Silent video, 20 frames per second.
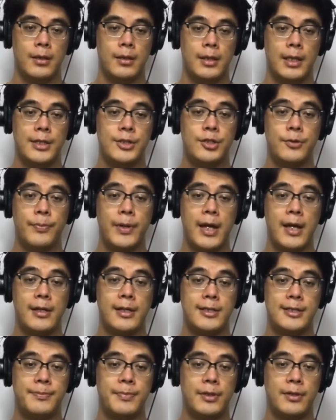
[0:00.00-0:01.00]
In Japan,
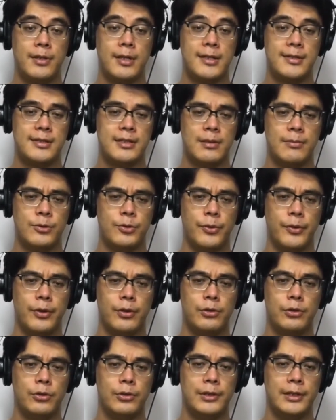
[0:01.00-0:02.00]
it's been custom to
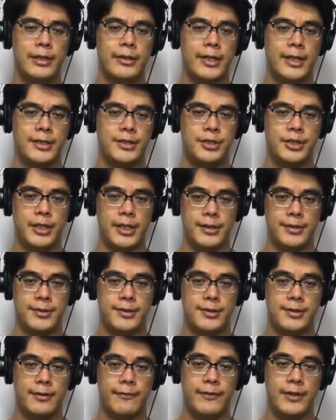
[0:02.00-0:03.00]
include lyrics
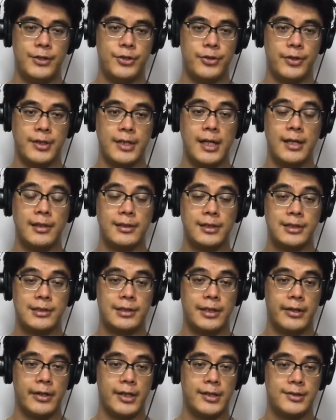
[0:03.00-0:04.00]
sheets featuring English
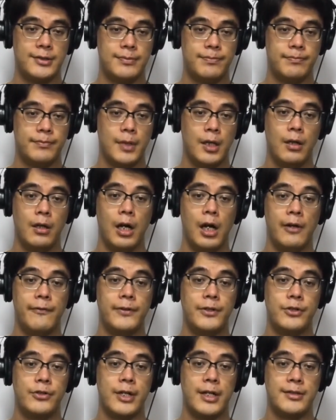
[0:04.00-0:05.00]
lyrics,
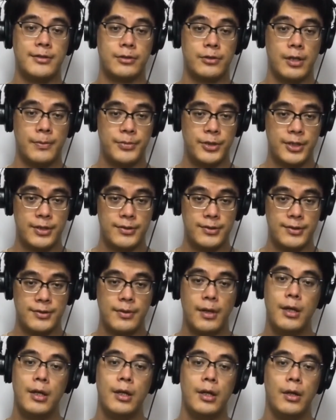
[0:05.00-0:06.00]
often transcriptions,
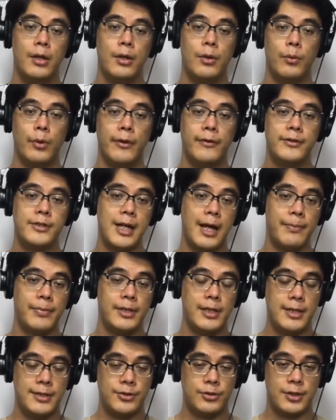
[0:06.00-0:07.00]
with
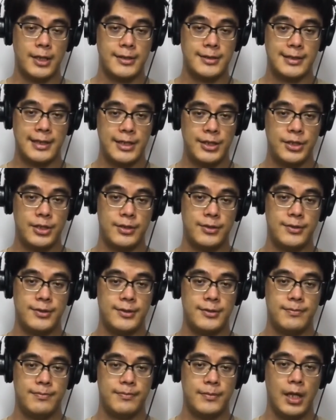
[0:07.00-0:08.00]
Japanese
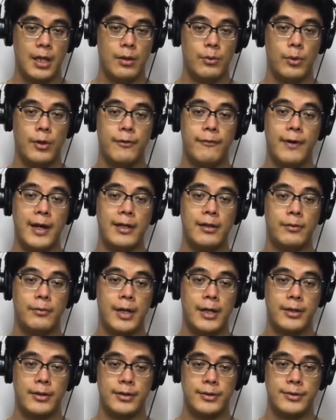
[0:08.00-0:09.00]
translations, with vinyl
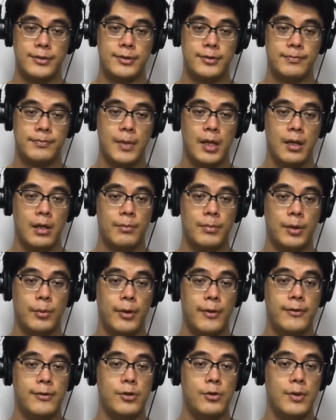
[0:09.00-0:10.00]
records. But
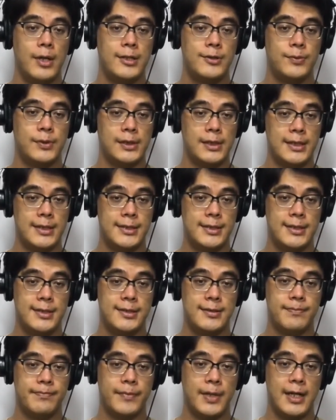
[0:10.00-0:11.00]
with US
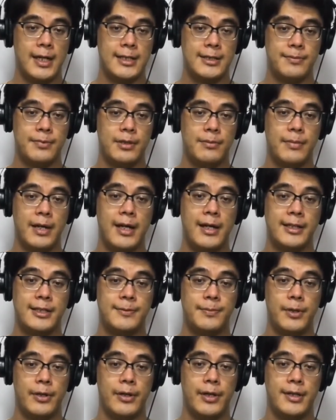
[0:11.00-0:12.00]
releases, it has been my
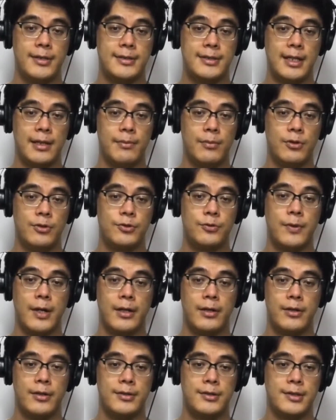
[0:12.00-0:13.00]
experience that most
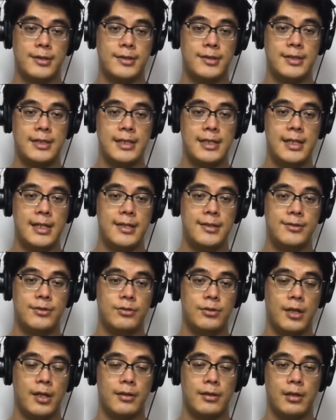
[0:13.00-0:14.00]
records and CDs
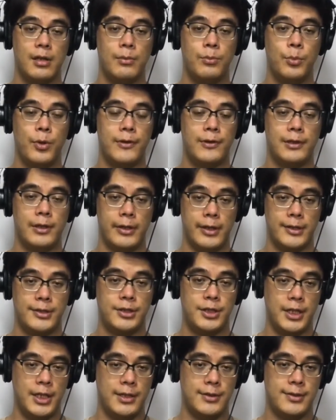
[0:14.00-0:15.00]
do not come with lyrics
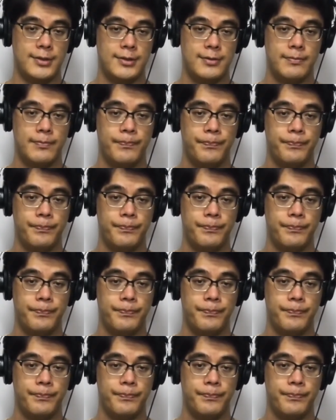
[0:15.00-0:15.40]
sheets,